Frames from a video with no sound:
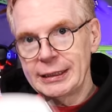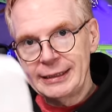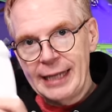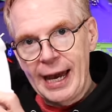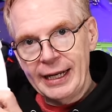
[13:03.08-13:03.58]

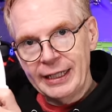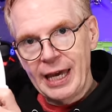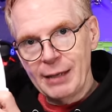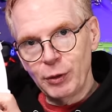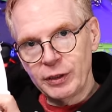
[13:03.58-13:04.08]
data
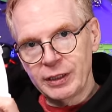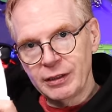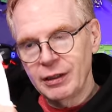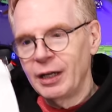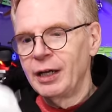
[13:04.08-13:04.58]
cable
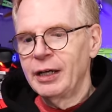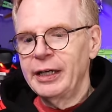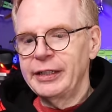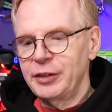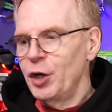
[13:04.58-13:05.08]
here,
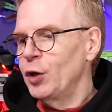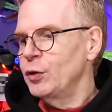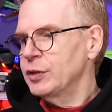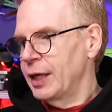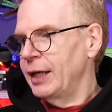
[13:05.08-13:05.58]
it
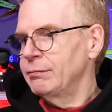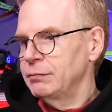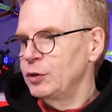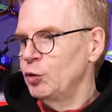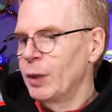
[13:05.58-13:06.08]
knows that
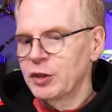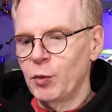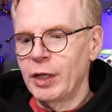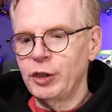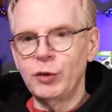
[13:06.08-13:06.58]
you must
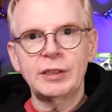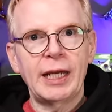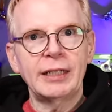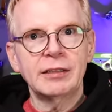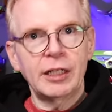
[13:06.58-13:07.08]
want to use it
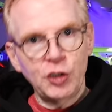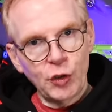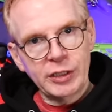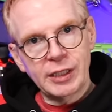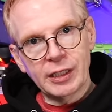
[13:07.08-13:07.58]
as a
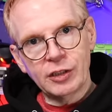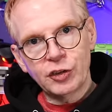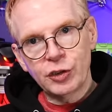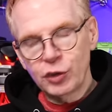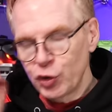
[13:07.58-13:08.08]
joystick, an
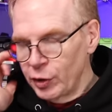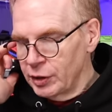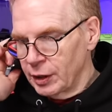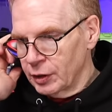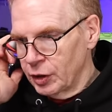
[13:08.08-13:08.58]
external
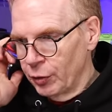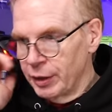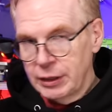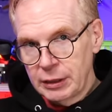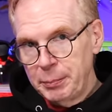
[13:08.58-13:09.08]
joystick. So
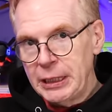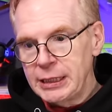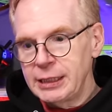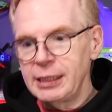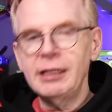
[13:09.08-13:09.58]
this is a
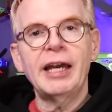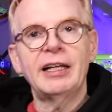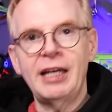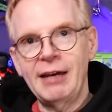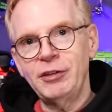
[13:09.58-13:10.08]
PC,
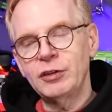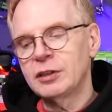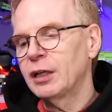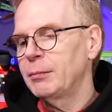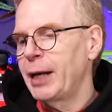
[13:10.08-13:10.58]
and I have used
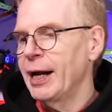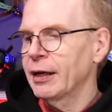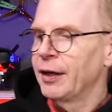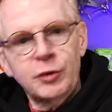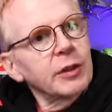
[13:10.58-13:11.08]
it on a Mac.
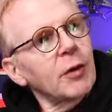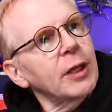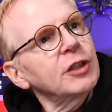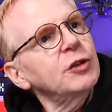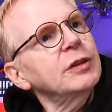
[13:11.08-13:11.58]
So what I
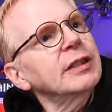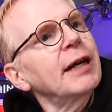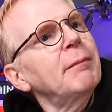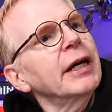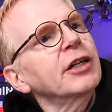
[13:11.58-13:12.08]
want to do is
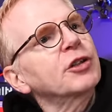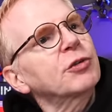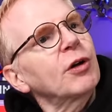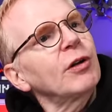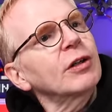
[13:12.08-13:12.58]
get my
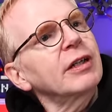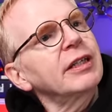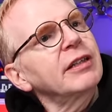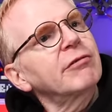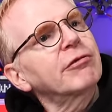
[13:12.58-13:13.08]
controller
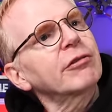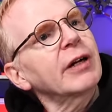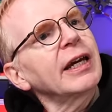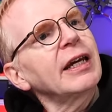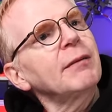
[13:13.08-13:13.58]
in the
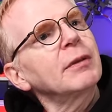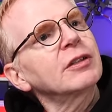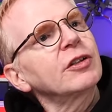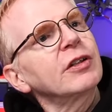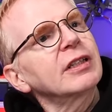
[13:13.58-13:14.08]
frame
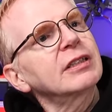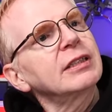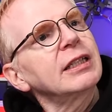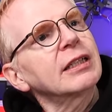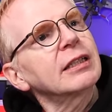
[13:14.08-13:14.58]
so you can
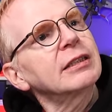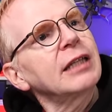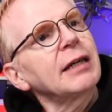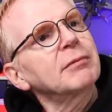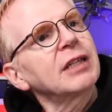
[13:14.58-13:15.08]
see at the
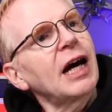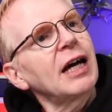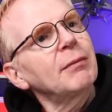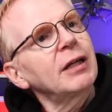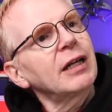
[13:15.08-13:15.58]
same
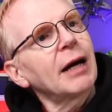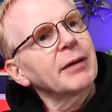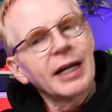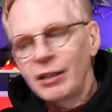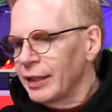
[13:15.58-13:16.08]
time. I'm
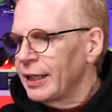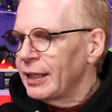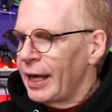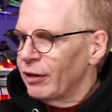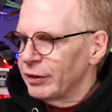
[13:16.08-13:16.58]
kind of looking at
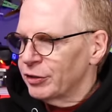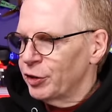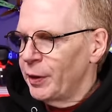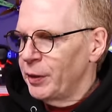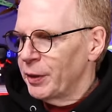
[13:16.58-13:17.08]
an angle here.
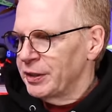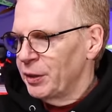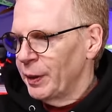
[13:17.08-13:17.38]
So anyways, here